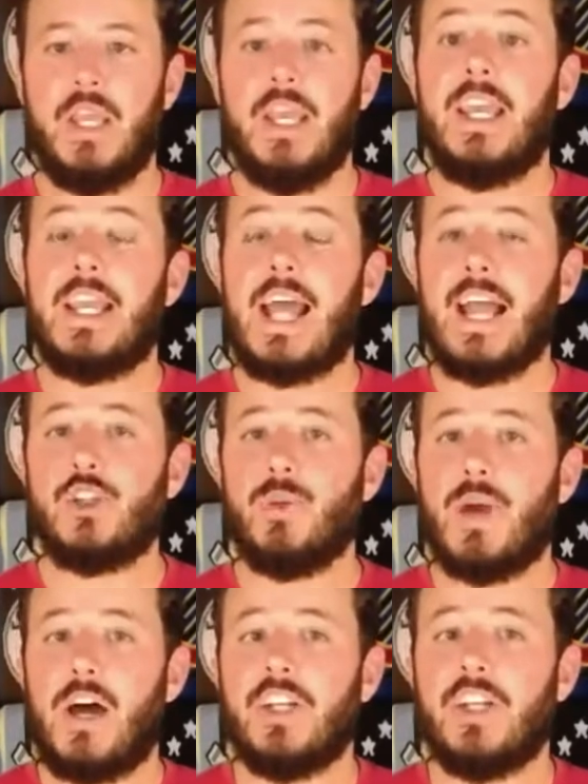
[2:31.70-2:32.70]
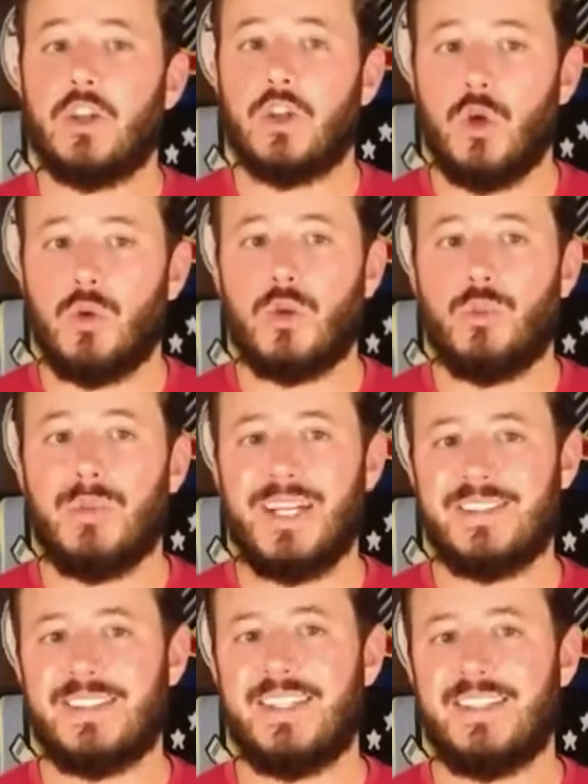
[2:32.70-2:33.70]
In actuality, local
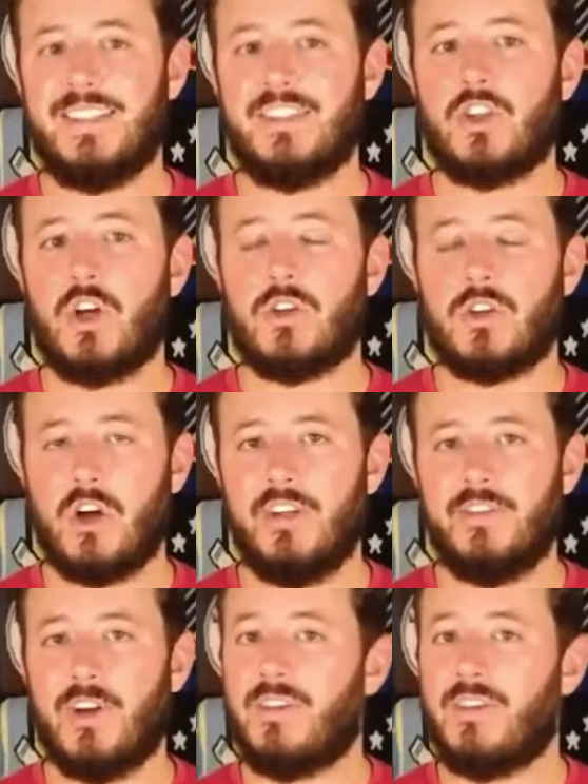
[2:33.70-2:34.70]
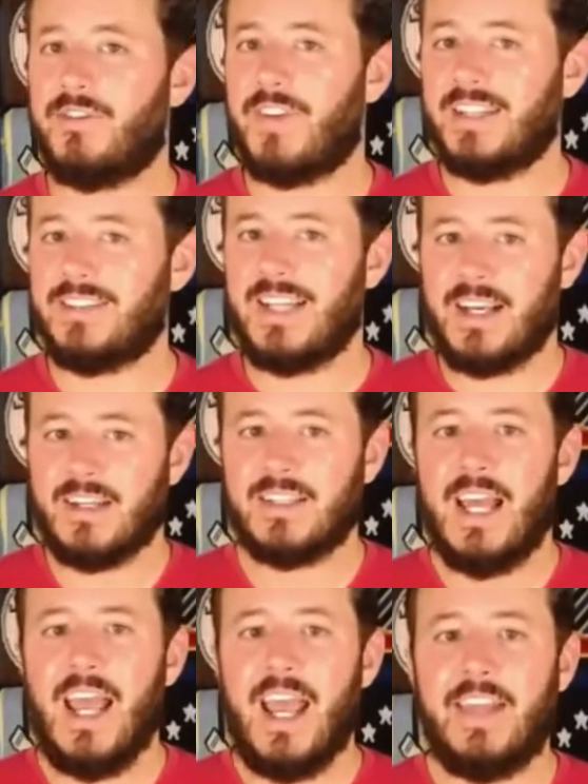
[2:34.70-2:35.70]
Mainz citizens call Carnival Fastnacht,
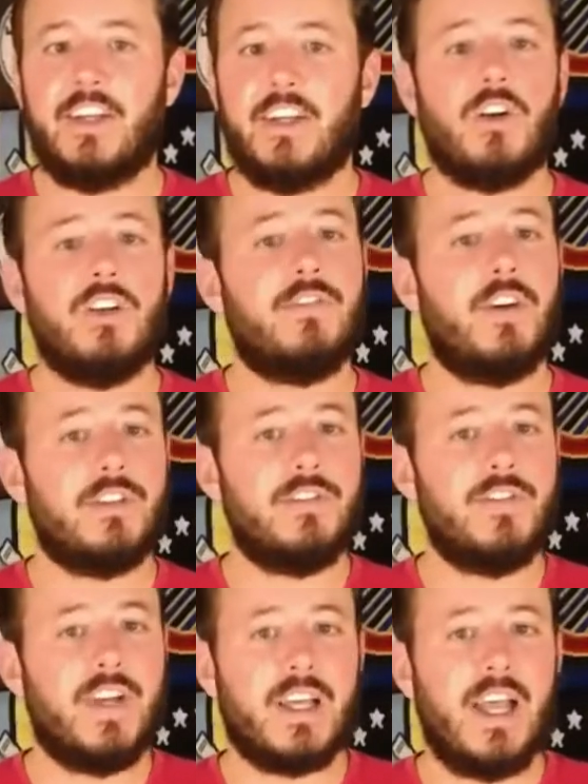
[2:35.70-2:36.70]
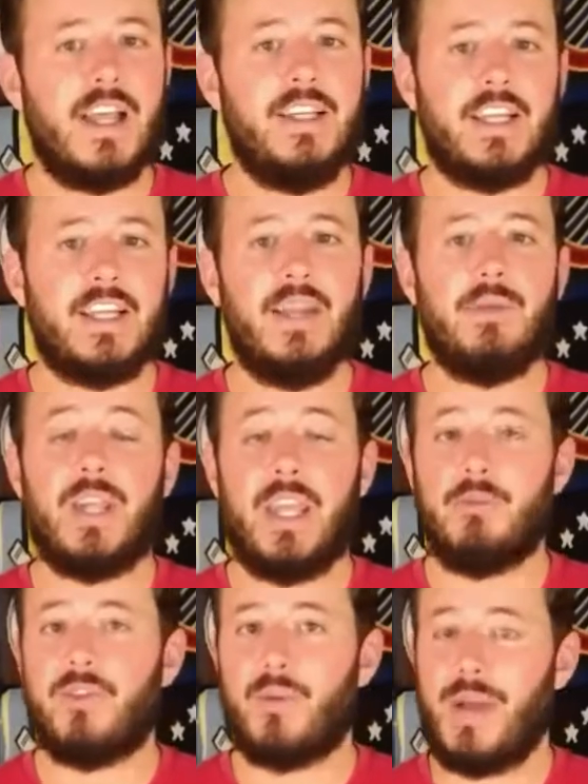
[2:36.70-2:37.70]
and the Karnevalsverein nickname
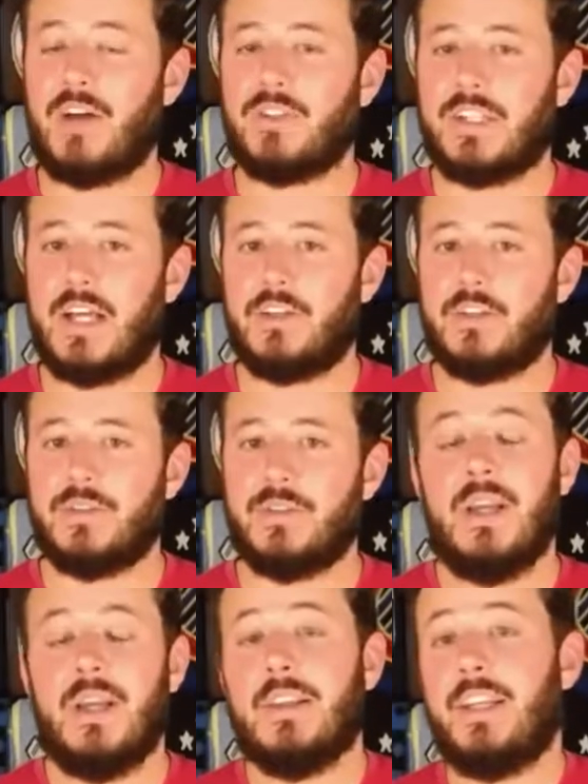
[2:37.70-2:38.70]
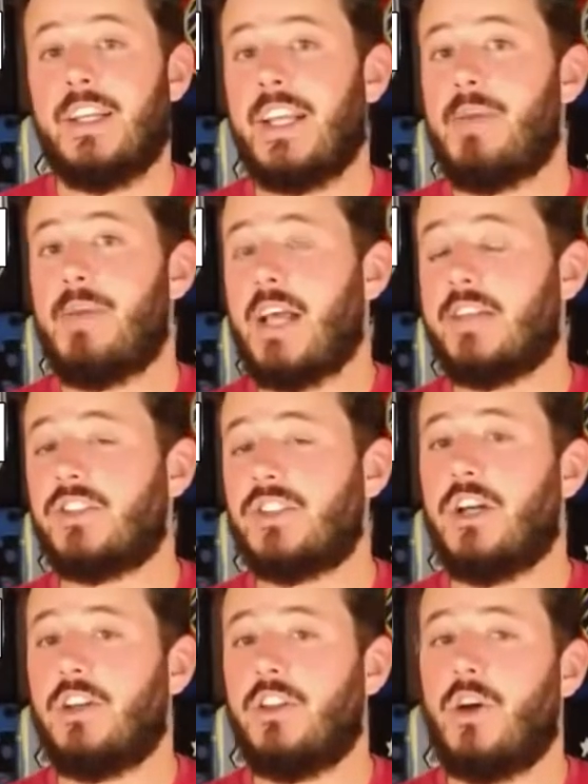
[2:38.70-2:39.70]
came from outsiders. The nickname has
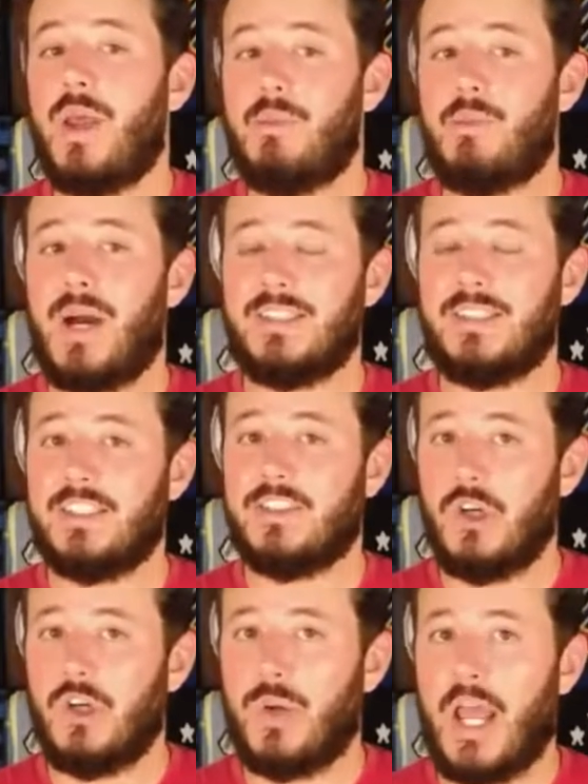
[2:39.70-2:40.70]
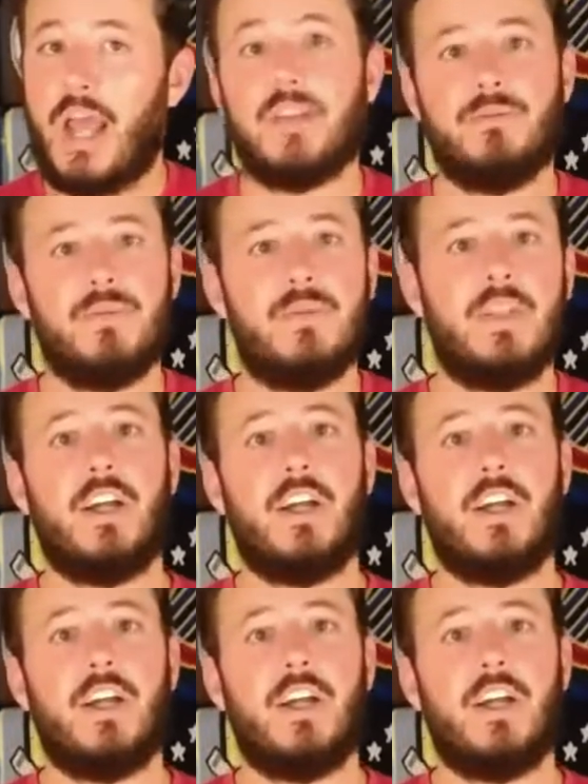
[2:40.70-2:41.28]
stuck, though, and Mainz is known as the